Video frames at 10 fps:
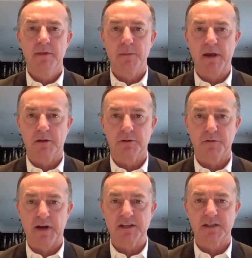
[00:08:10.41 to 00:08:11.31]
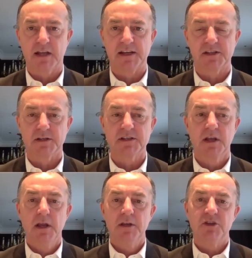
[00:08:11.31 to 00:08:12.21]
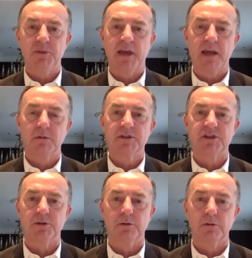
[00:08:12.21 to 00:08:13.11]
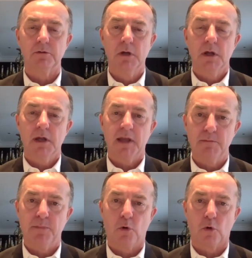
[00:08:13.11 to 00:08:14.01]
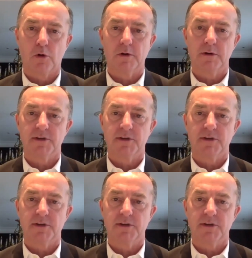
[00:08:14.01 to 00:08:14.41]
the Medical Device License, to be able to import,